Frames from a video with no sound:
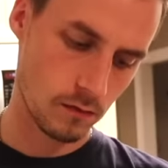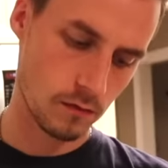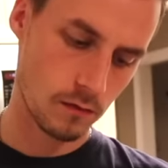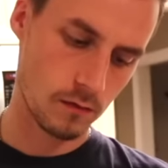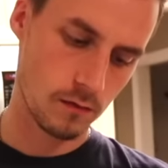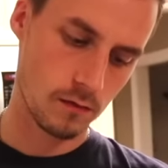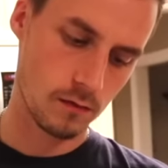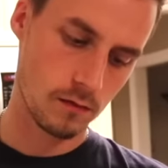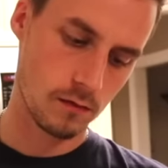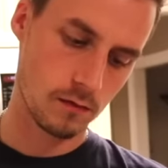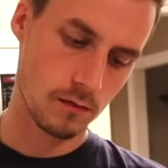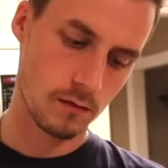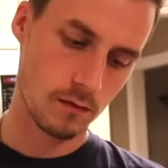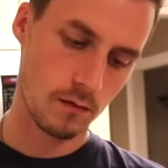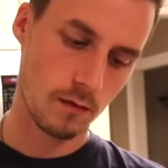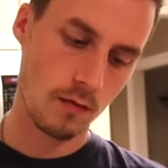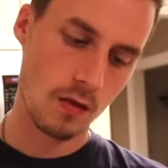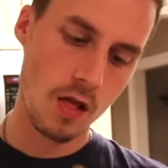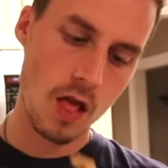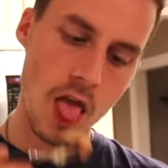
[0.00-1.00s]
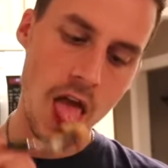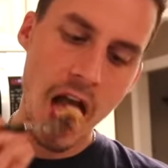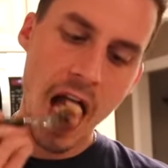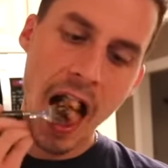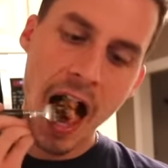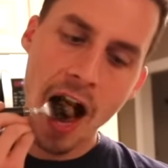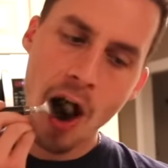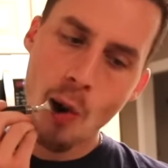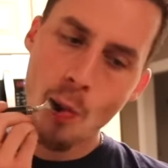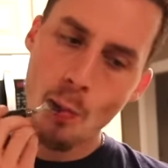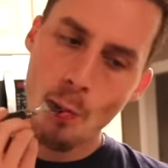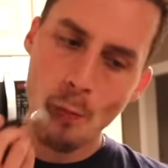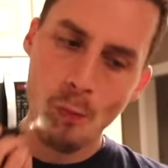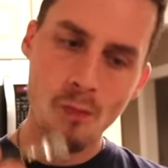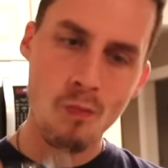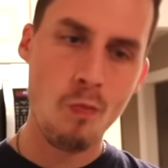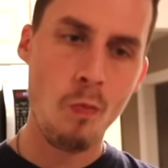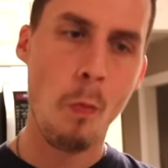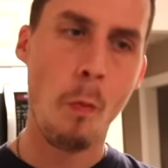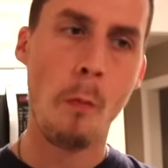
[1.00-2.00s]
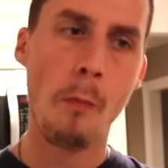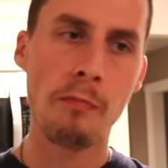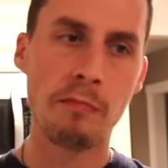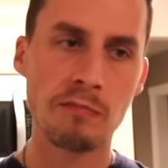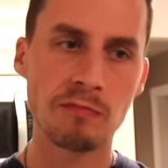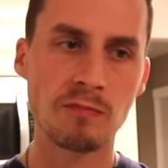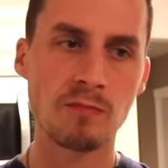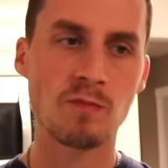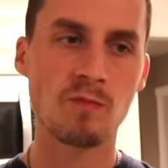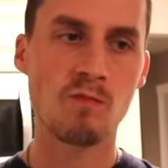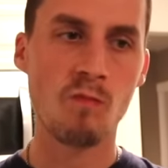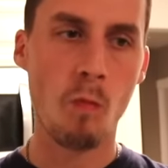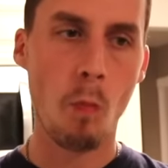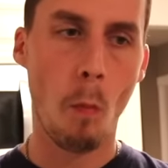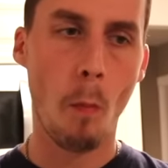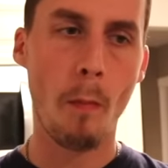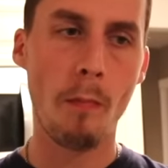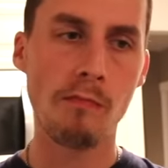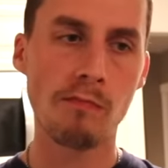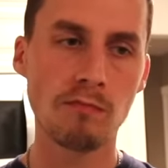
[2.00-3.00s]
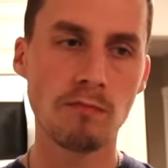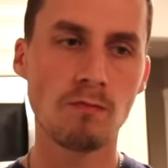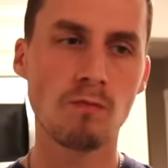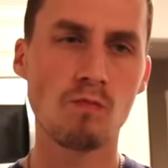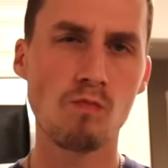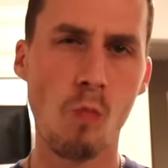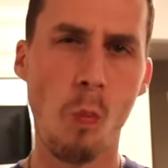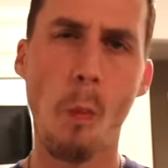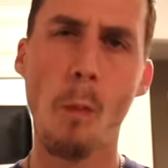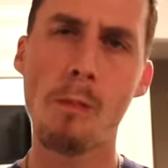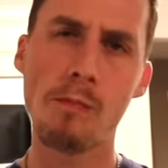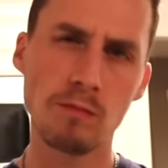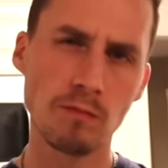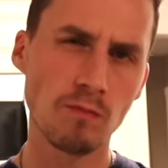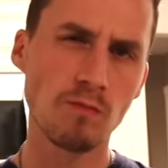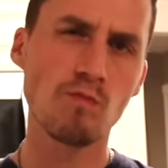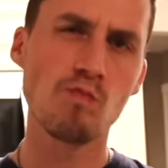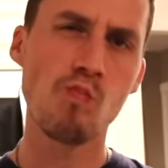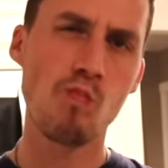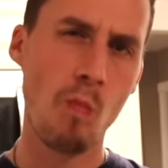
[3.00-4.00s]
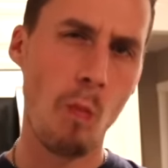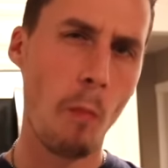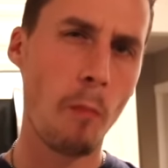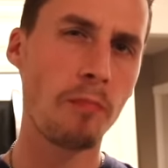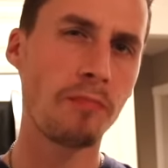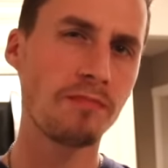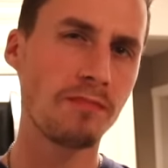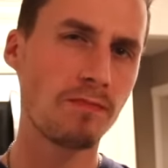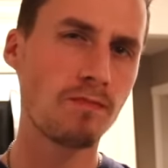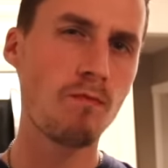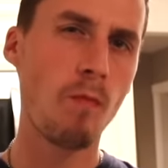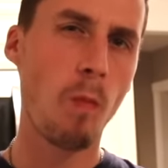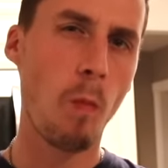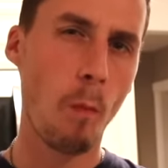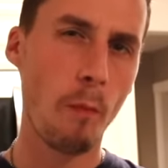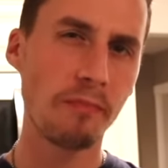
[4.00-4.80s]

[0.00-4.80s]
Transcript: experimented with other food delivery services in the past, you can really taste the difference in